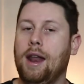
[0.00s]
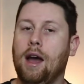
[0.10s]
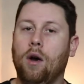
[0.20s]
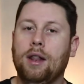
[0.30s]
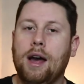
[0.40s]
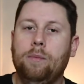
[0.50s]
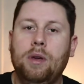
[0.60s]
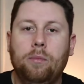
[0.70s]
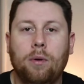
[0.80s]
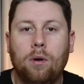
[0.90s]
Now, a lot of
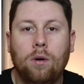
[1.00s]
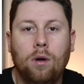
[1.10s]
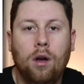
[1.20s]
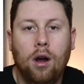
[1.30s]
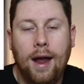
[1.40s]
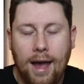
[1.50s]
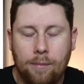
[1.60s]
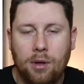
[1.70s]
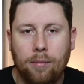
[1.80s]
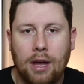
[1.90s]
people are
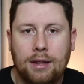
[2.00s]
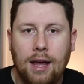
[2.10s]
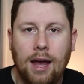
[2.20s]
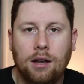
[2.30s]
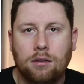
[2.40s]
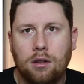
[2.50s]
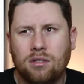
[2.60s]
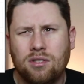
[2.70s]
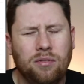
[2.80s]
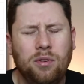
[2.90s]
happy about that.
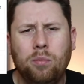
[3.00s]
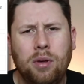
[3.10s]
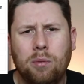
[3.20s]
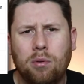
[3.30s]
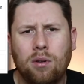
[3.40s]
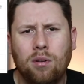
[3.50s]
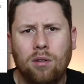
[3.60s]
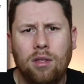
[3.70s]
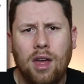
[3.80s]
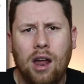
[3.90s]
There's a few
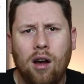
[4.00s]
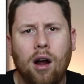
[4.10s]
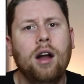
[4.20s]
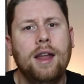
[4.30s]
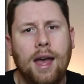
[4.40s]
people that are